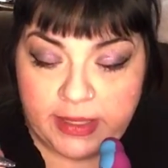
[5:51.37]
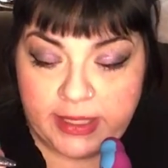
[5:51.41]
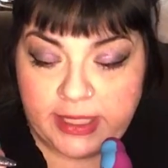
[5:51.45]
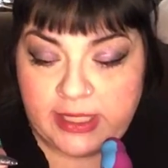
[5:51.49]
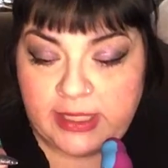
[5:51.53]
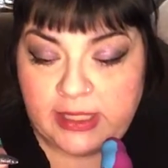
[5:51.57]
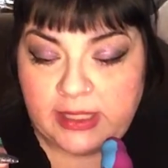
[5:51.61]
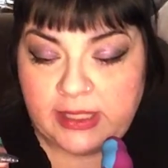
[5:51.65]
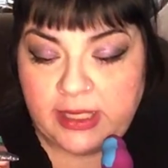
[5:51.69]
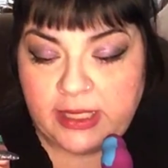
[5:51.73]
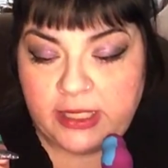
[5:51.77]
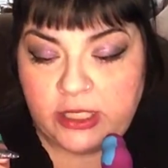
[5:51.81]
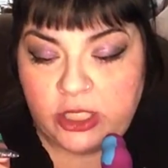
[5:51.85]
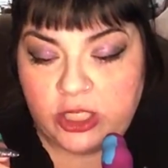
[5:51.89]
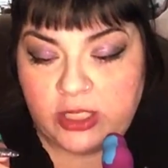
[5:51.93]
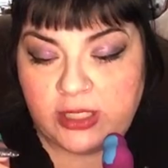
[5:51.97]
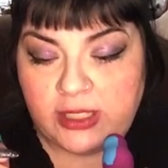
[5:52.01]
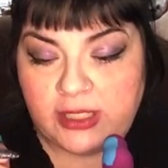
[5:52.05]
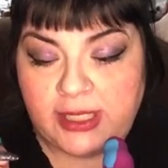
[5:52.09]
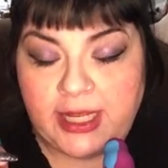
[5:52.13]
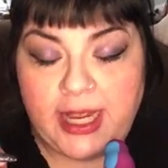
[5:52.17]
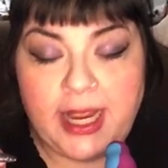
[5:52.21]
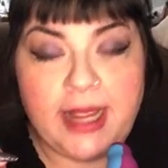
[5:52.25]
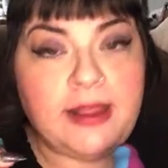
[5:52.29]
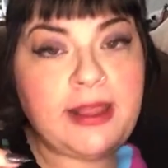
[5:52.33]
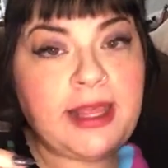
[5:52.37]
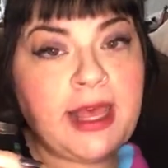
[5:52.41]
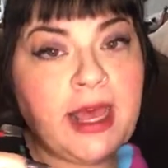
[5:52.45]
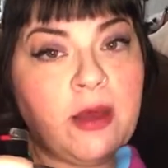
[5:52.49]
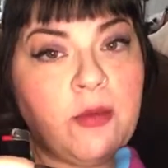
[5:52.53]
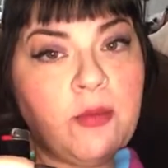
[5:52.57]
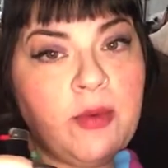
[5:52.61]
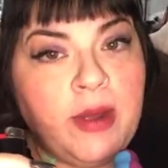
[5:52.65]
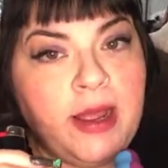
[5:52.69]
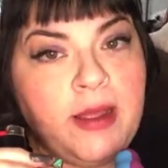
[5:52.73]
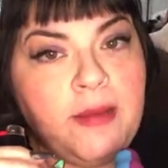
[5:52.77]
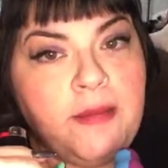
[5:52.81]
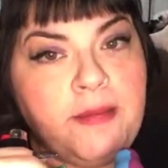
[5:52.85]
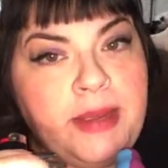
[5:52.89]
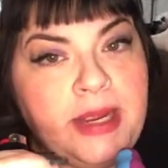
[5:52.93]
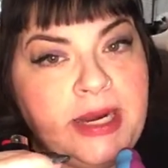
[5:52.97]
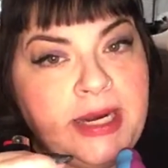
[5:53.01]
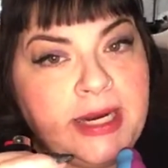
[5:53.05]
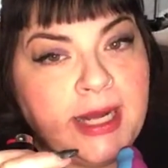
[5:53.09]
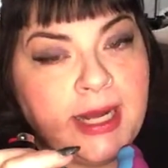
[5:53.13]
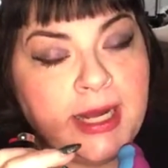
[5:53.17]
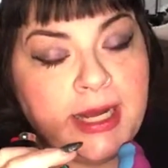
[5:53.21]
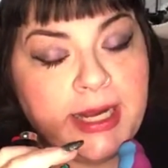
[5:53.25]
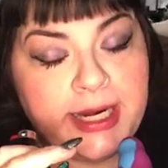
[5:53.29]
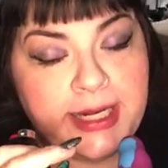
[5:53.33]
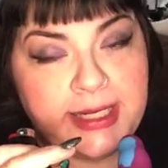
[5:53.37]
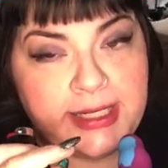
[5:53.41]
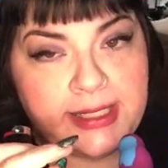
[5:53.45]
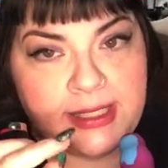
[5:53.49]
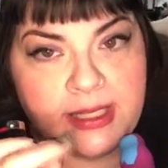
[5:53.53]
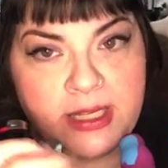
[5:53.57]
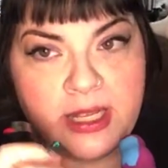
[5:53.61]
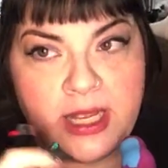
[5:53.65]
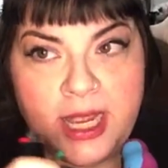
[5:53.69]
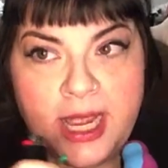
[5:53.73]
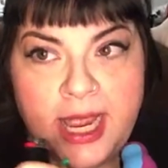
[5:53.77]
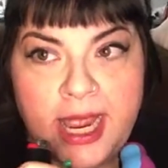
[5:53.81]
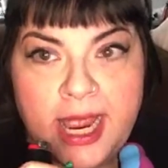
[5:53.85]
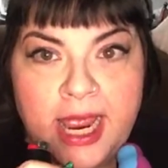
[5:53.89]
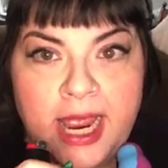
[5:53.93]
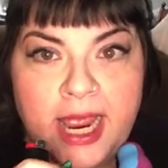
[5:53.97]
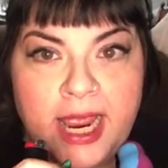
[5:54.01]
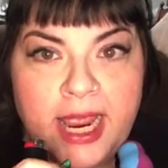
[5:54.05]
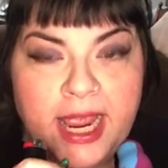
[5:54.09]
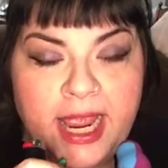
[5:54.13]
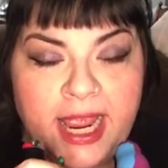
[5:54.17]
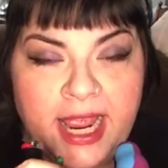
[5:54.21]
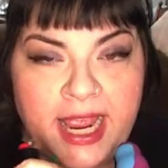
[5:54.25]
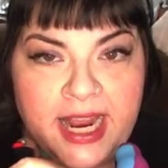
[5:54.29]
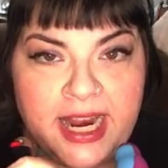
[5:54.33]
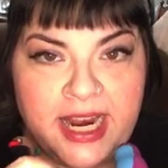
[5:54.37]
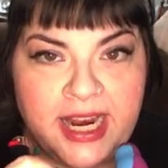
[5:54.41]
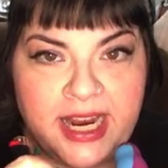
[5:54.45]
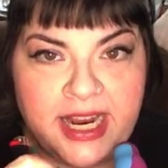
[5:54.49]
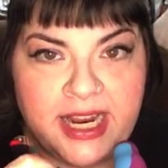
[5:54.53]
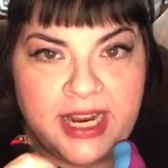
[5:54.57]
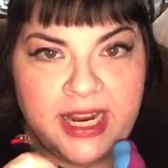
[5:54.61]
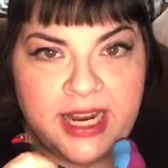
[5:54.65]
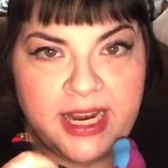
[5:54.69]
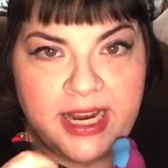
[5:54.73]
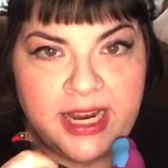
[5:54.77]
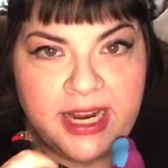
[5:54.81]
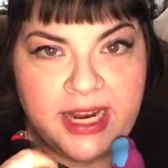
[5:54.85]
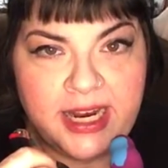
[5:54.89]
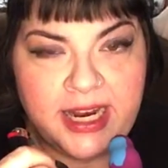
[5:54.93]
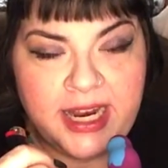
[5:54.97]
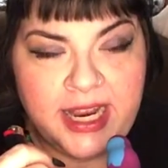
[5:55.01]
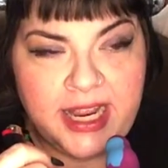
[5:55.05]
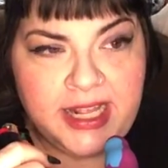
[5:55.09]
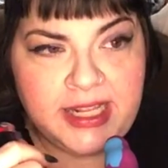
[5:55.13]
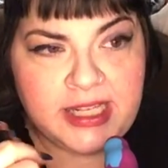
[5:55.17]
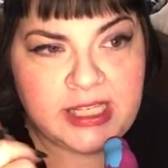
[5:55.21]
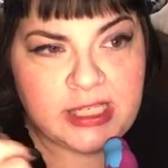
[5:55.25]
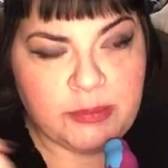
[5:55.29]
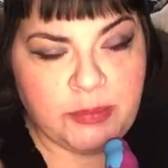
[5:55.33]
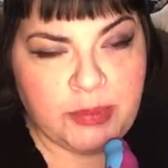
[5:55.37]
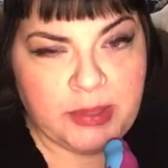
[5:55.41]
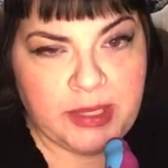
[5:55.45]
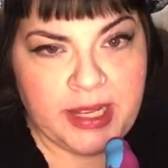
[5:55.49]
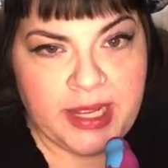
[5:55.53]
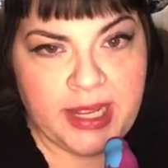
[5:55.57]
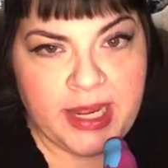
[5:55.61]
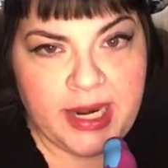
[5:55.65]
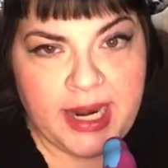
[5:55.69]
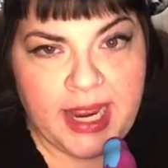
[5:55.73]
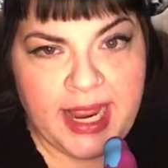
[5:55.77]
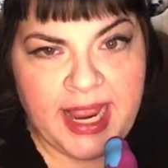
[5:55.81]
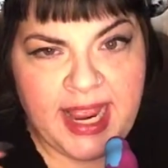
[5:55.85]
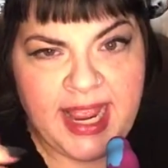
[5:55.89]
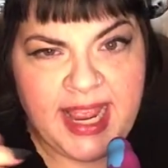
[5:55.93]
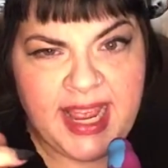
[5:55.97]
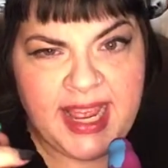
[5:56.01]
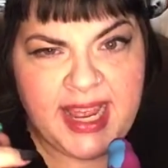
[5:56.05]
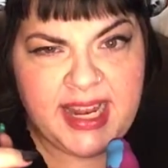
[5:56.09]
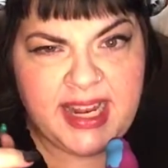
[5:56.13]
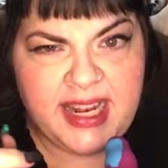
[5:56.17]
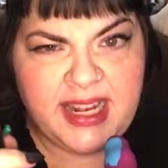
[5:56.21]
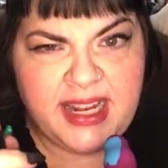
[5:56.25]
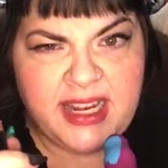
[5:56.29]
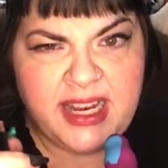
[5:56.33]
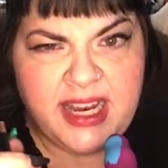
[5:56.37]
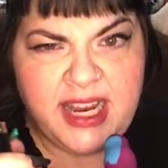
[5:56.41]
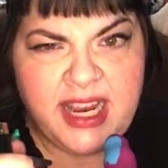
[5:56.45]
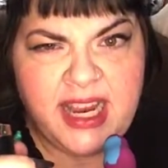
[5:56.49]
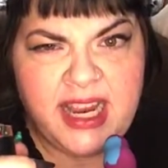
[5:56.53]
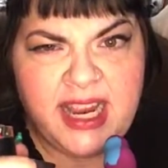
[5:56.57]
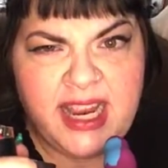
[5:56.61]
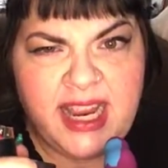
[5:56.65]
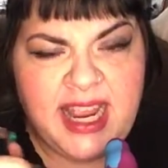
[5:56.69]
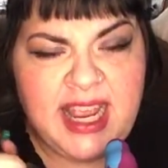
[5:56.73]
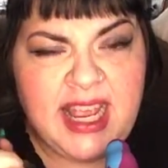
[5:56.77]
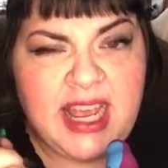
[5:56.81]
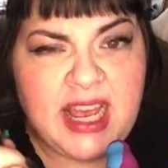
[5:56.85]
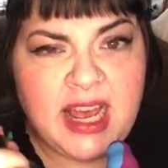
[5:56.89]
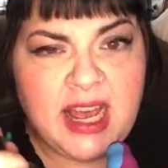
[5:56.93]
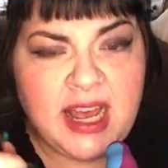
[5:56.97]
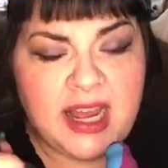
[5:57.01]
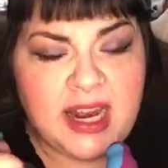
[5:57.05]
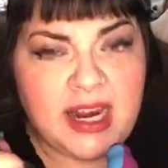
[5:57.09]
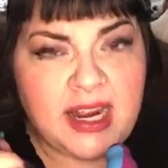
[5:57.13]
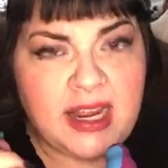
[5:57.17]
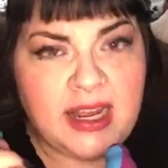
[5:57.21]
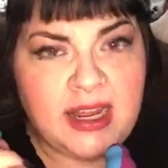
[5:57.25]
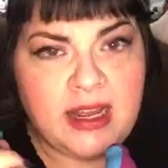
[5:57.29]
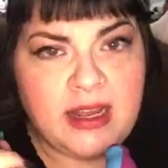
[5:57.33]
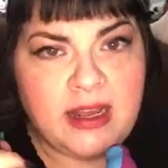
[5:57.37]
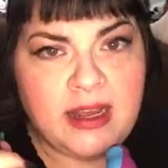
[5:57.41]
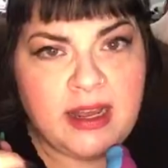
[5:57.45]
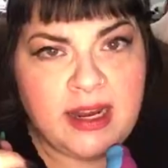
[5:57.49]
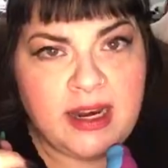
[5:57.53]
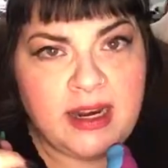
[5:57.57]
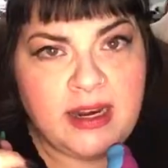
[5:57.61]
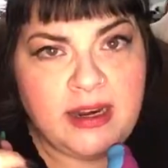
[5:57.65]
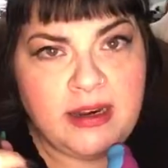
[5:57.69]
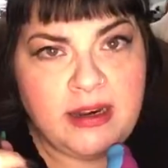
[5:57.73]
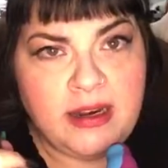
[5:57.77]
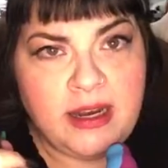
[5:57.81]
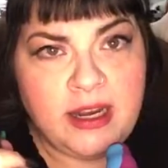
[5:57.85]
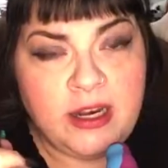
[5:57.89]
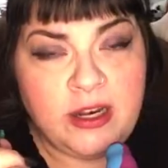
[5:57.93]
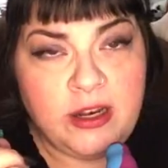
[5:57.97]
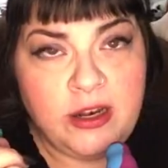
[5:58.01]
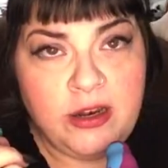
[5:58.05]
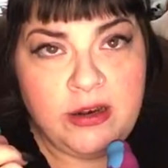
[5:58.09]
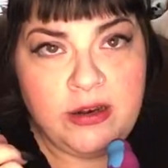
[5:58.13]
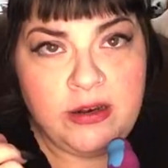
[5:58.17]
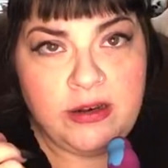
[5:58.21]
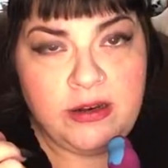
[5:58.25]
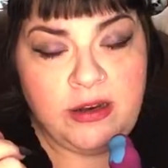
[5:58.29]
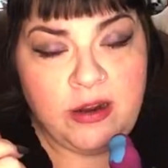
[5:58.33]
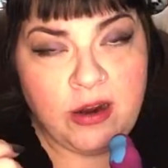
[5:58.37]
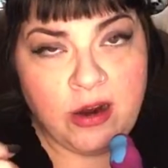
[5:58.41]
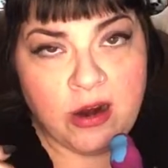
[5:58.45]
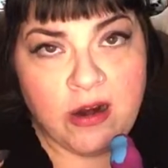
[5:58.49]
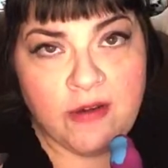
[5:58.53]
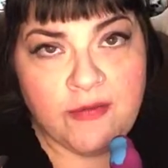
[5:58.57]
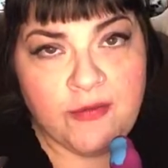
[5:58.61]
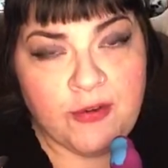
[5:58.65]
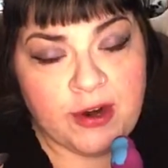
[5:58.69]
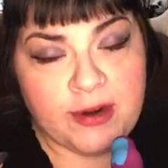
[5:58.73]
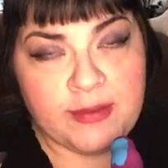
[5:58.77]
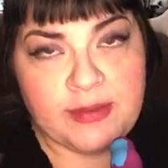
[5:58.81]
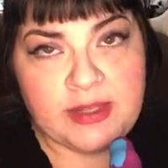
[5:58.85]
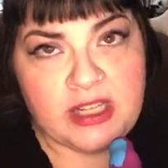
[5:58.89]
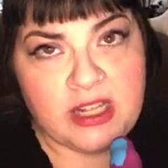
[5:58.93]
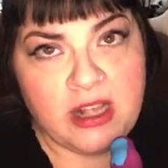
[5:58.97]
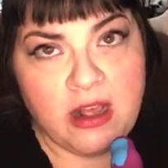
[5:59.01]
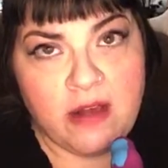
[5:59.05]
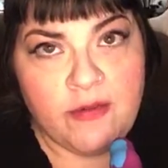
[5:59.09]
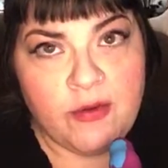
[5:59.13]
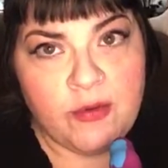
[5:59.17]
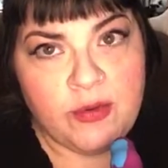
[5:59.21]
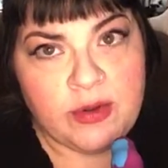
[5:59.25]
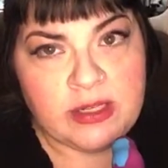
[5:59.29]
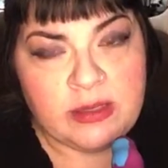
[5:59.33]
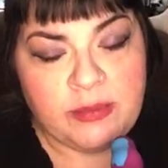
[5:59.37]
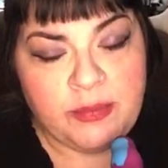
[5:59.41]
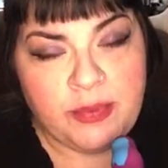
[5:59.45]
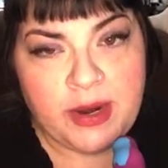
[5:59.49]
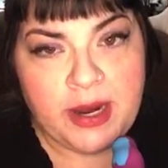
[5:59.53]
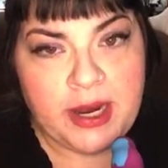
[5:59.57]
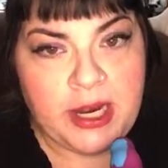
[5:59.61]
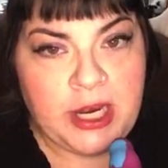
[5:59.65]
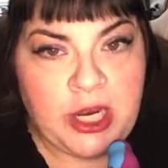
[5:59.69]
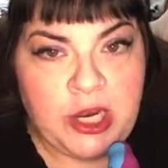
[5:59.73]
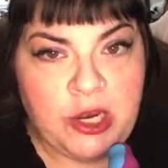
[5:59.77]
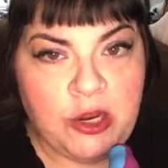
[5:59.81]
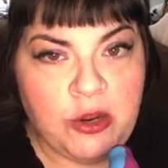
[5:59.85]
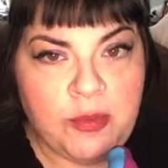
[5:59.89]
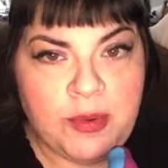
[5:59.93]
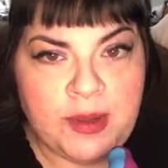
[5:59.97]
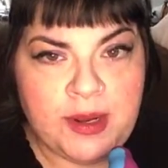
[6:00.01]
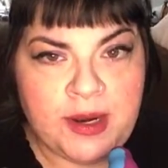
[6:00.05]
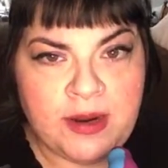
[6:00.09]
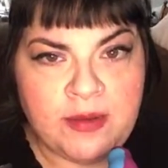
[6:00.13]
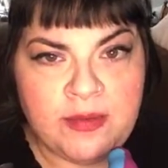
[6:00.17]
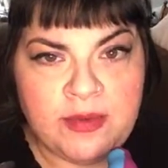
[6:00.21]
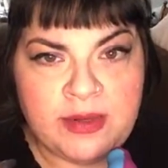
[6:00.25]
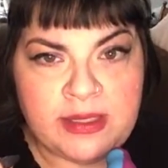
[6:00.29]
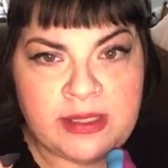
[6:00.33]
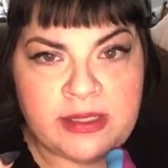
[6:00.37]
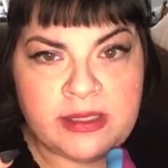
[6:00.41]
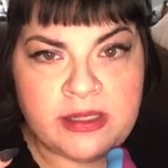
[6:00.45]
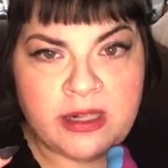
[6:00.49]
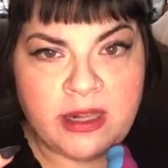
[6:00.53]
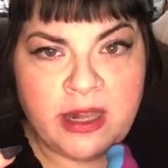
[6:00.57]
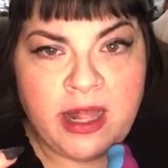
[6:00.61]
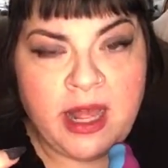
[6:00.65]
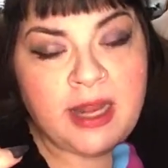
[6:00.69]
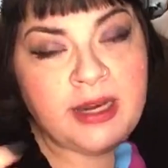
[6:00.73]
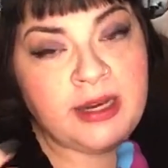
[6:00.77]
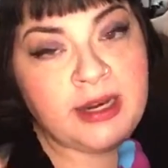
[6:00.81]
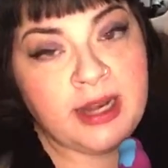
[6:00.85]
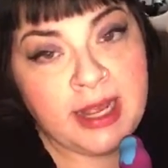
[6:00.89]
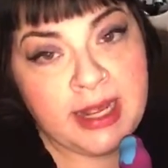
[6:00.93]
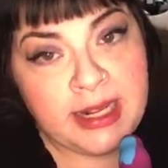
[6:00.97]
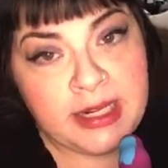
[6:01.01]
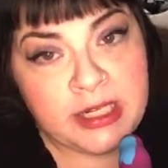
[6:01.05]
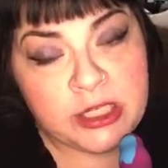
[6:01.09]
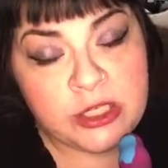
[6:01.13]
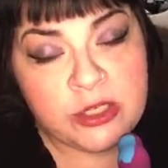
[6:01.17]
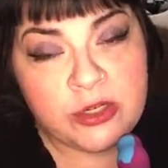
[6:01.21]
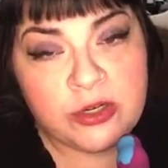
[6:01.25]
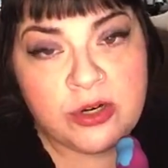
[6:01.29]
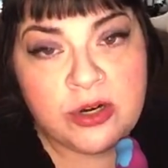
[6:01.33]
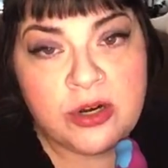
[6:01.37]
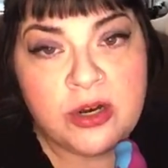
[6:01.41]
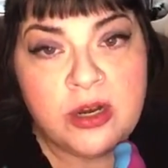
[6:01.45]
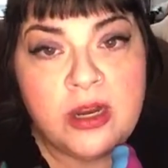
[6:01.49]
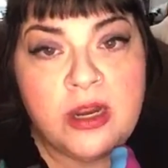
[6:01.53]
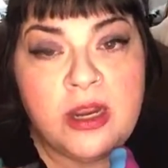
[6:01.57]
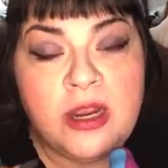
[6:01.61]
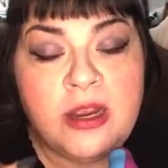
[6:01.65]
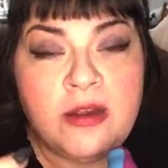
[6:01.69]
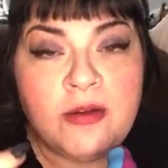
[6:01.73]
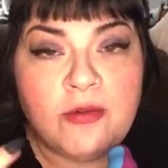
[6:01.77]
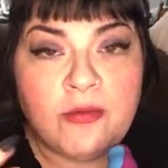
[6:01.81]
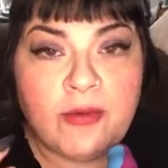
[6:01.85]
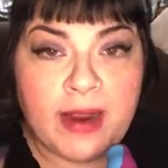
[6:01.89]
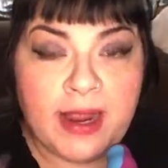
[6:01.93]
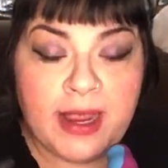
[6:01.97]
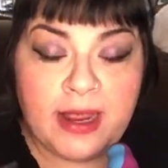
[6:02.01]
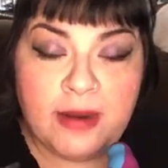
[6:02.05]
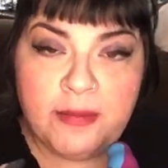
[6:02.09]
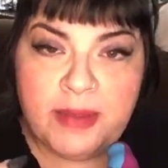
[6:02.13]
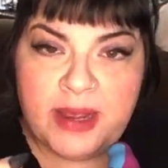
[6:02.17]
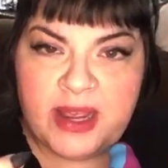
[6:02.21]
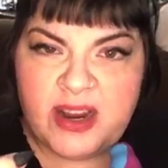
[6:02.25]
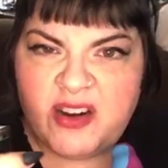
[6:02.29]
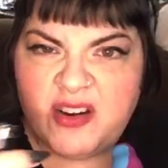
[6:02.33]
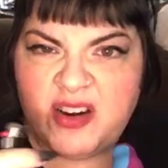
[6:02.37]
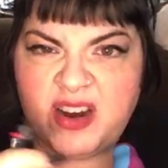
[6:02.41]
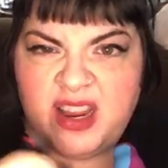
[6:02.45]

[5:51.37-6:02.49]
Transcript: Let's just say it that way and be nice. And he split, and he got a car for himself. It wasn't brand new, but it was a lot nicer, ran better.